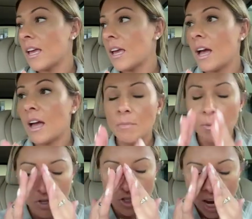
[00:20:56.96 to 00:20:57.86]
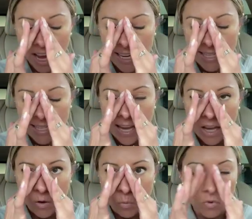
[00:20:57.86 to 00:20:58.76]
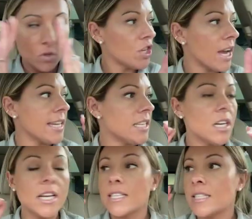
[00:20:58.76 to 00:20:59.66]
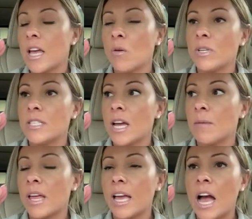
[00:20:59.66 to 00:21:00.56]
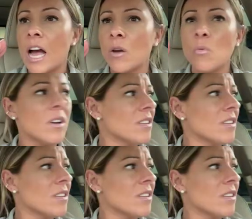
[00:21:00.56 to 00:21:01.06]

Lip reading: Like, I remember Jackie Deering saying one time, like, I